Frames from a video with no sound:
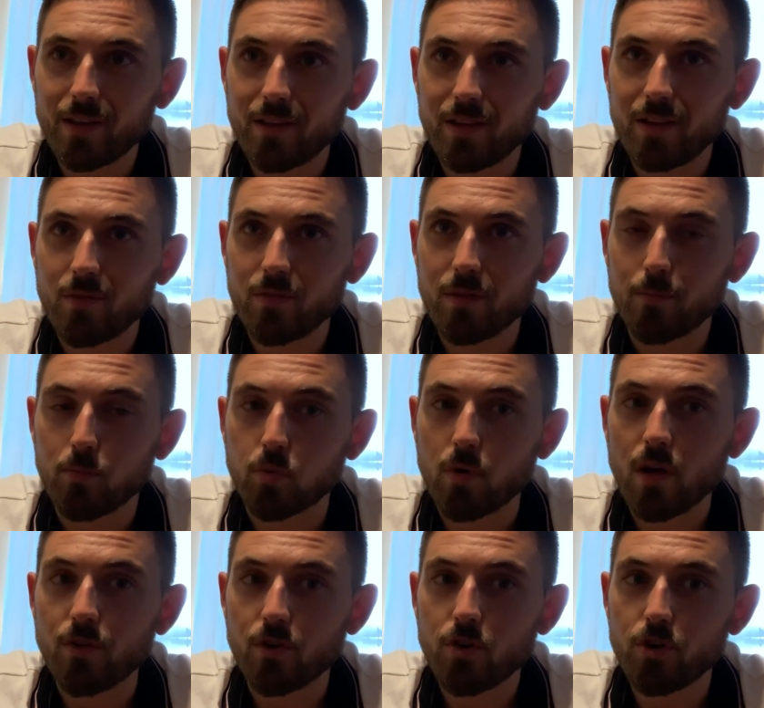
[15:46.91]
you know the
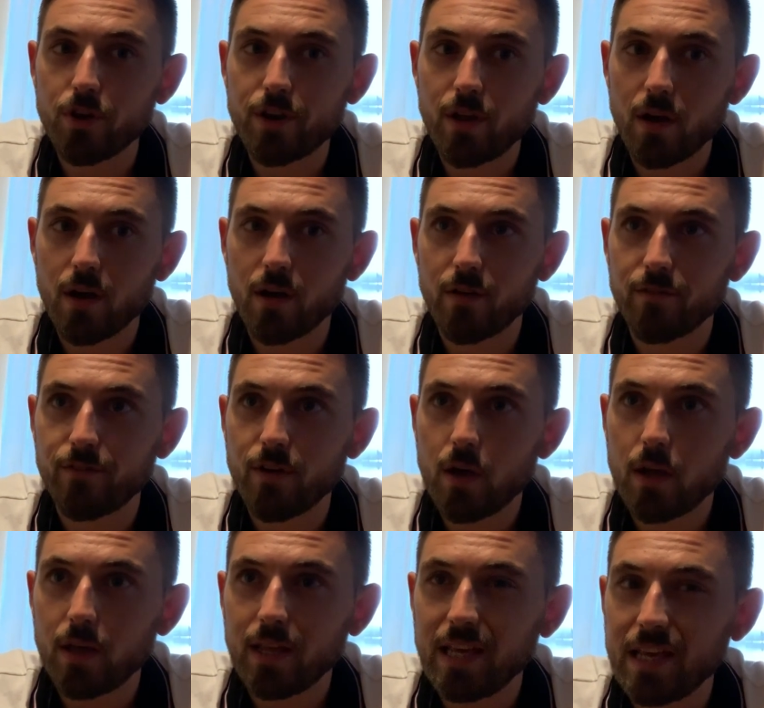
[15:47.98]
brotherhood of
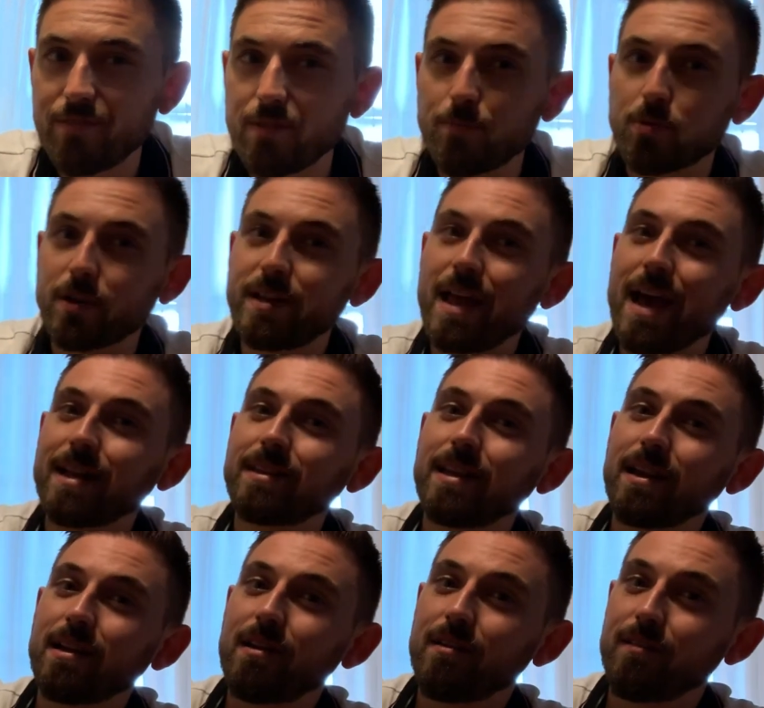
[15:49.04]
even
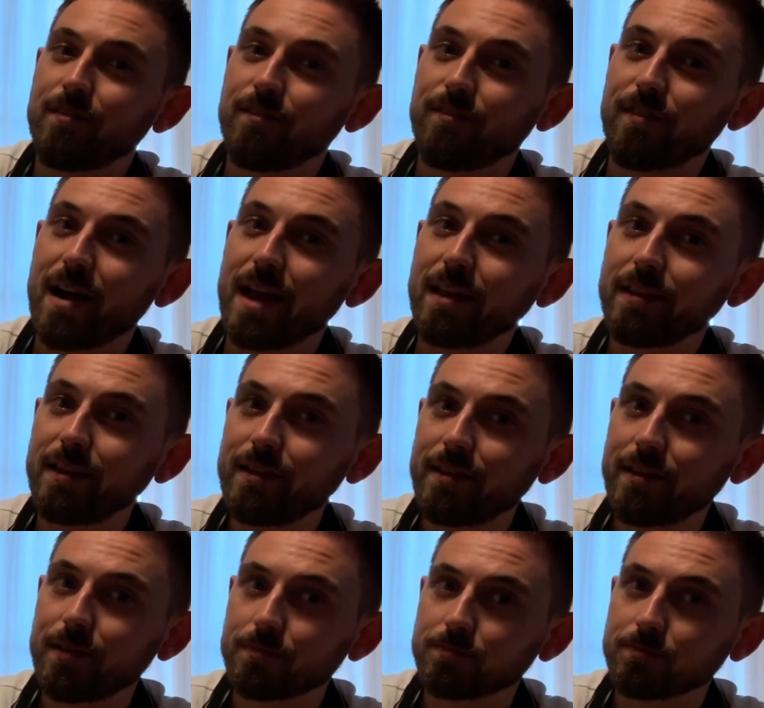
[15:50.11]
protecting violent